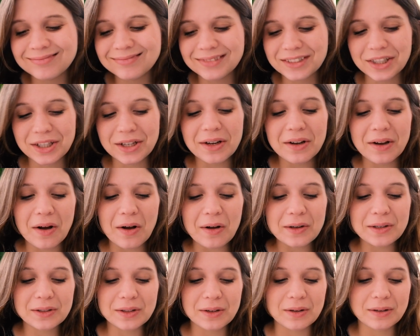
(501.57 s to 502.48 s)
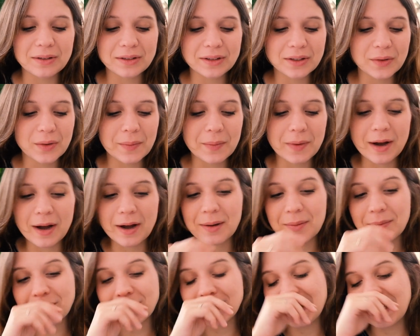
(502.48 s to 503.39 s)
She is also a
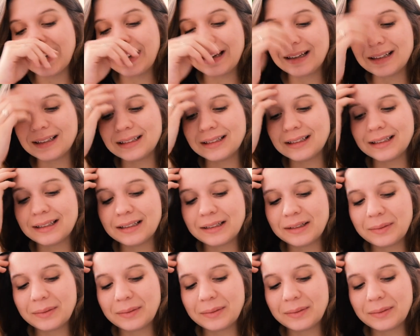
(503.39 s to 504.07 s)
mom, and